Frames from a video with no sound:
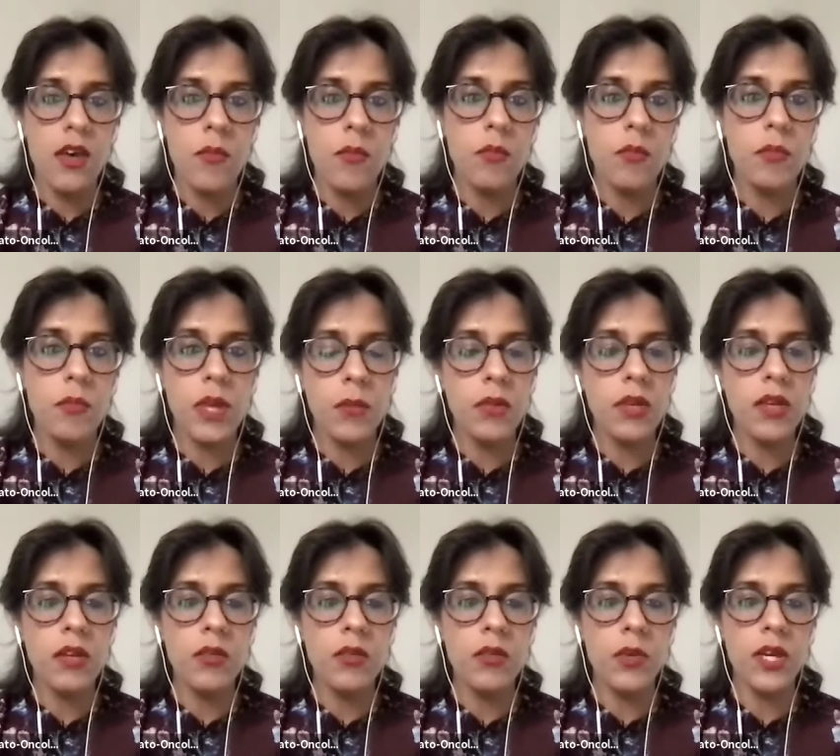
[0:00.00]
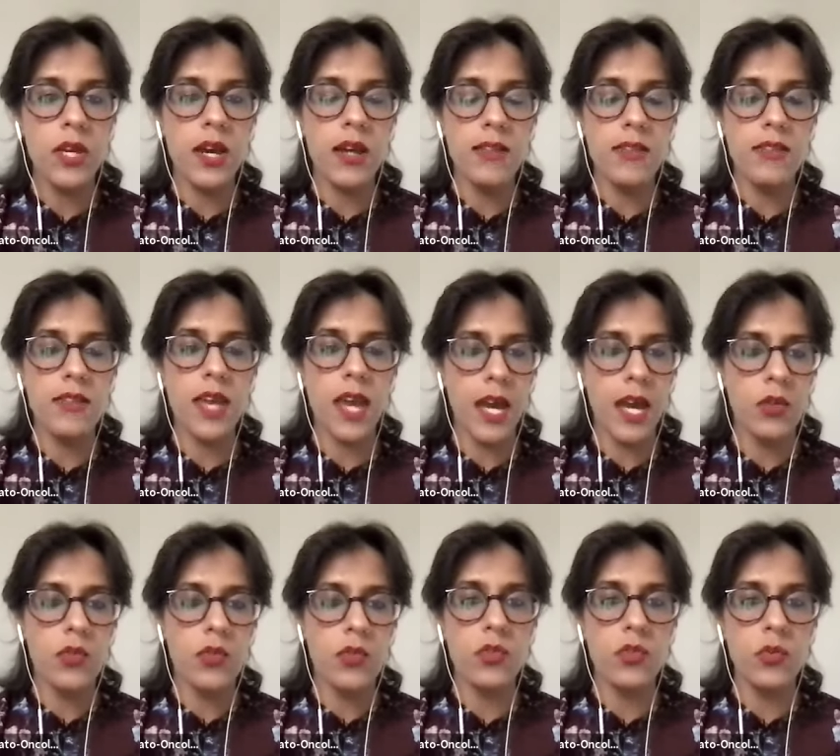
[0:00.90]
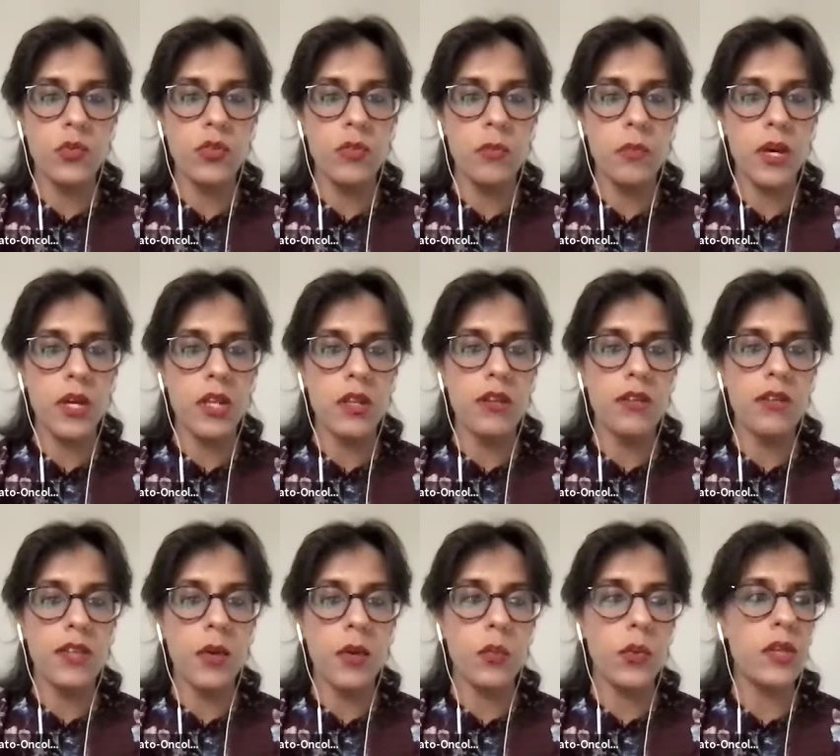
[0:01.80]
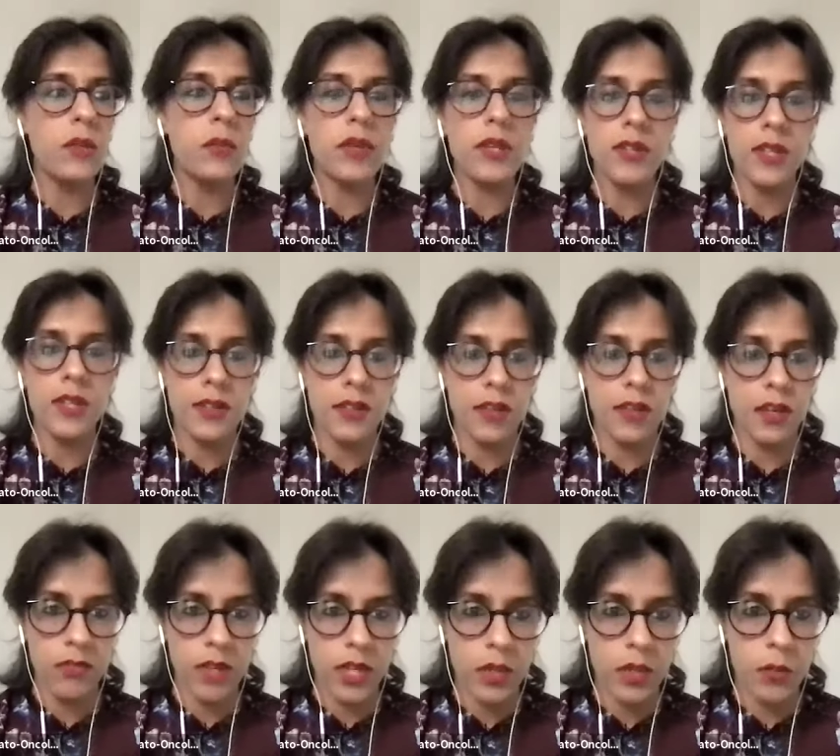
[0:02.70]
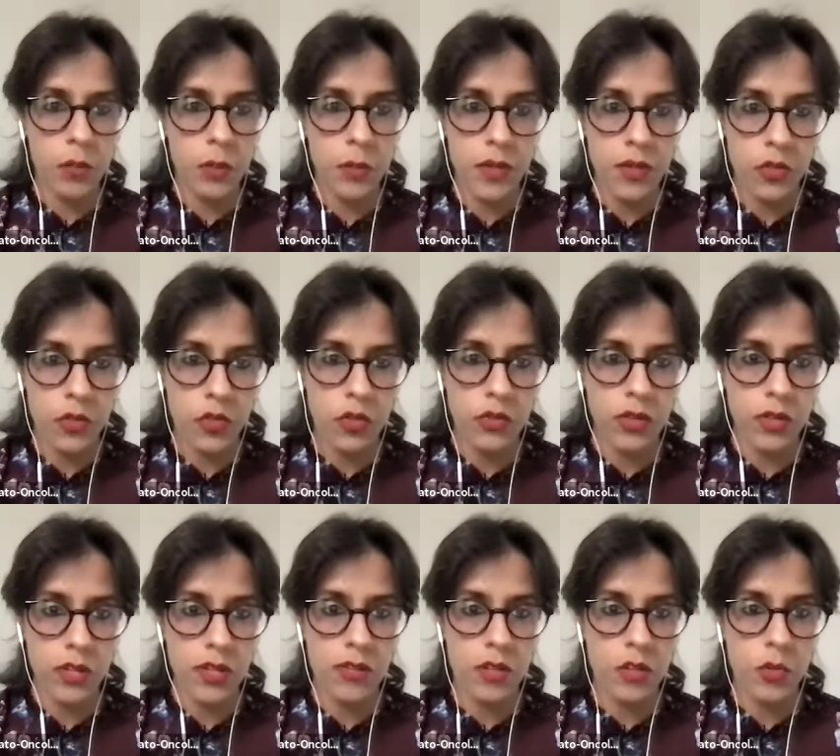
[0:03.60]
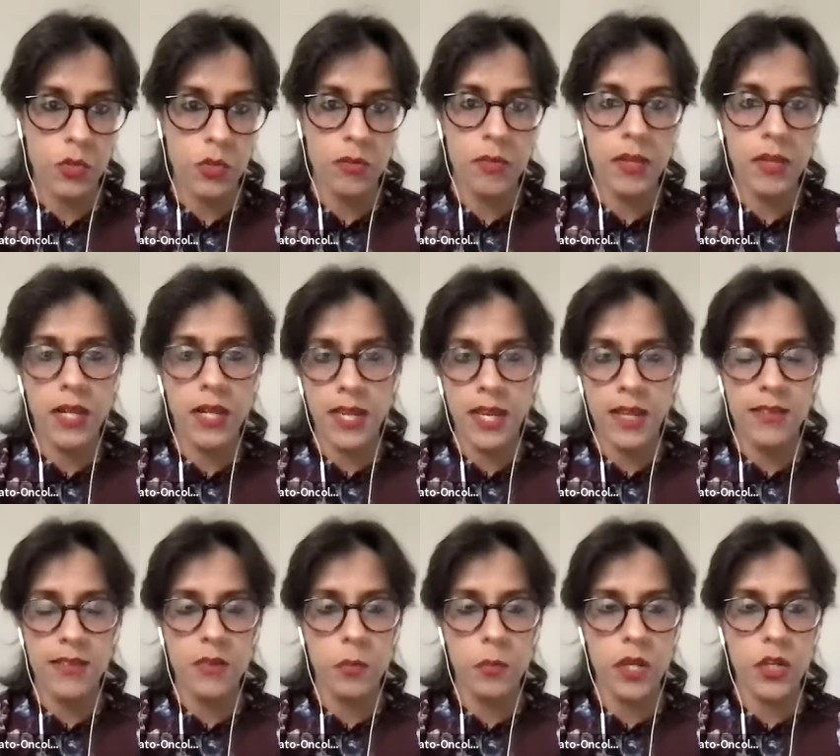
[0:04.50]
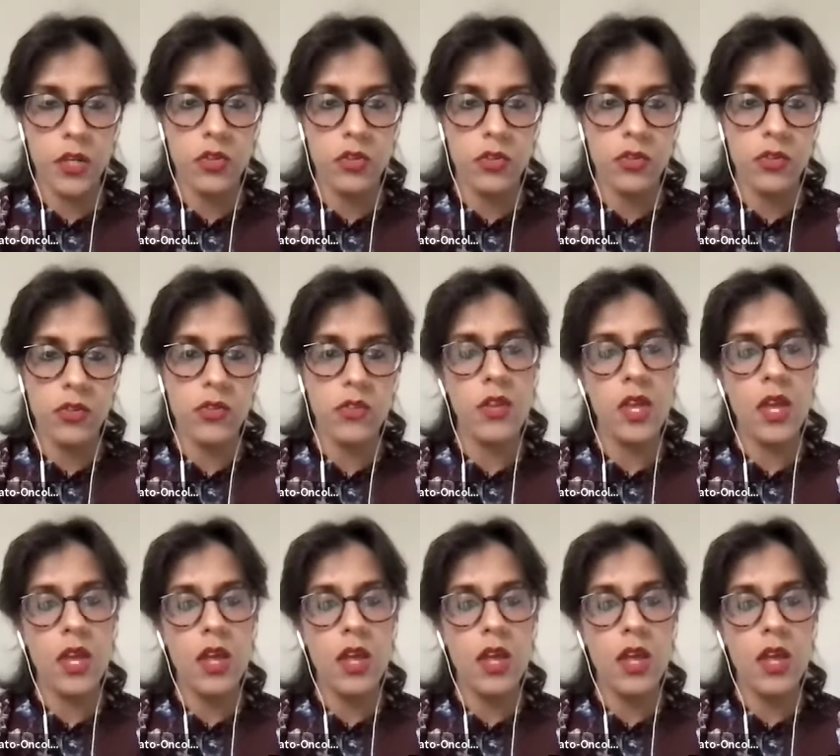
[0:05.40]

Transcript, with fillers: maybe we can't say how soon, but there will be data available based on research with blood cancer patients.